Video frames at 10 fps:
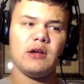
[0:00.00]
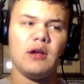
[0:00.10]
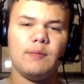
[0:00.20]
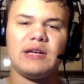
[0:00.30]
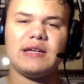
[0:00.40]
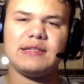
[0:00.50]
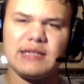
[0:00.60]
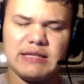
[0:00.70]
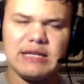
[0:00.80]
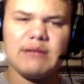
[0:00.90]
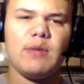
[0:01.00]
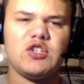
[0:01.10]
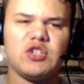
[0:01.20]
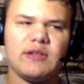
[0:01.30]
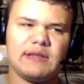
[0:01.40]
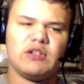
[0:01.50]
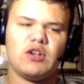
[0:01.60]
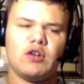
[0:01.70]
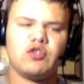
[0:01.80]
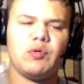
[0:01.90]
because they did mention that
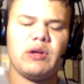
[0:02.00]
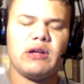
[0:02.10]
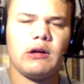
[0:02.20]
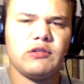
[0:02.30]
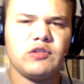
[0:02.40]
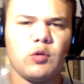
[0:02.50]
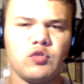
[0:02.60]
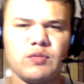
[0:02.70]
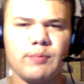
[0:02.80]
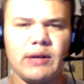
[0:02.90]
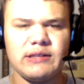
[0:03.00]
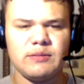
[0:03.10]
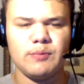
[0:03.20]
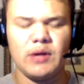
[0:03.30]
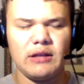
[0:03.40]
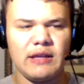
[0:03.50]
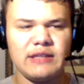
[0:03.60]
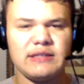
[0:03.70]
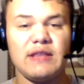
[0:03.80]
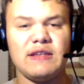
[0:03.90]
they're doing social spaces, but they
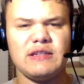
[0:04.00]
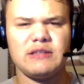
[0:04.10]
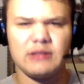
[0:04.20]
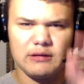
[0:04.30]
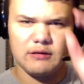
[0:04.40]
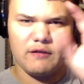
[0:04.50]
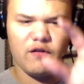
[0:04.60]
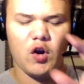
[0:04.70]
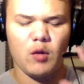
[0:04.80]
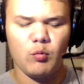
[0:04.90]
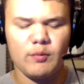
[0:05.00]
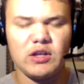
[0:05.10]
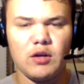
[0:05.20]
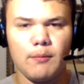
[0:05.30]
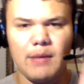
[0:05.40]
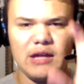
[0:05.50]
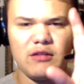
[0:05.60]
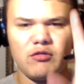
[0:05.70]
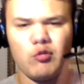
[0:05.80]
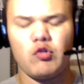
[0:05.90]
said the farm will be your main
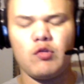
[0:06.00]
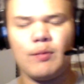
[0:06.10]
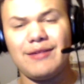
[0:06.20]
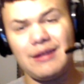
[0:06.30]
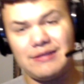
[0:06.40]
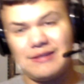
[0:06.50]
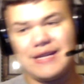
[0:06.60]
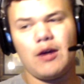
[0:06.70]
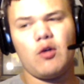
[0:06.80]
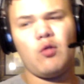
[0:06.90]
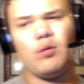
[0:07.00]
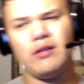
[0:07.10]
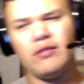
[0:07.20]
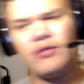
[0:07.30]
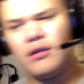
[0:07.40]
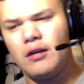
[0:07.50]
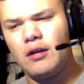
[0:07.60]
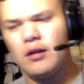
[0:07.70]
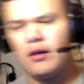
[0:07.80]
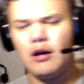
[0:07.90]
social space, like the tower was.
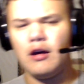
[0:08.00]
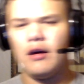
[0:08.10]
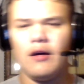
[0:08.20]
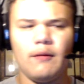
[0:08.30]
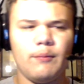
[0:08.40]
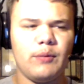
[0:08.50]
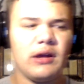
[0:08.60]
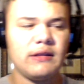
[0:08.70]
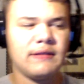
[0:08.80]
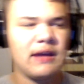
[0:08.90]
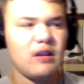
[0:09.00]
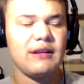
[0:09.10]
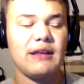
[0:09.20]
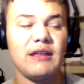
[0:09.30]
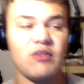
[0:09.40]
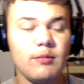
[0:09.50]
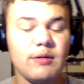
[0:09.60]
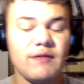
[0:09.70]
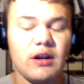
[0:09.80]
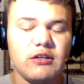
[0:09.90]
But it's going to be
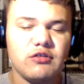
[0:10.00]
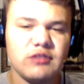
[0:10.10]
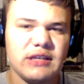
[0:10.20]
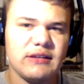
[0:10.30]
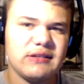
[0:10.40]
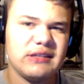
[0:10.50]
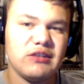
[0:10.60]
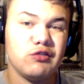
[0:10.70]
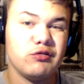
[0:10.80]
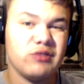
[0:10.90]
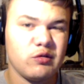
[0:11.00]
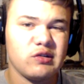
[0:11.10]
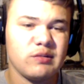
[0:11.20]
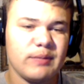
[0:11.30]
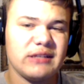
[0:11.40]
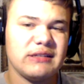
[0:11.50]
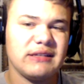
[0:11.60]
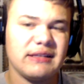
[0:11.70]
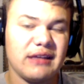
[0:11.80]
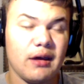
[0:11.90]
very interesting to see the new social spaces
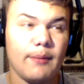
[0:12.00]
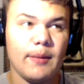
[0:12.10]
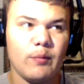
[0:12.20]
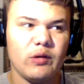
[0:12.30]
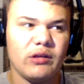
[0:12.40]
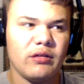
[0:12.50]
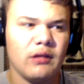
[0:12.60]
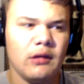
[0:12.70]
that they come up with,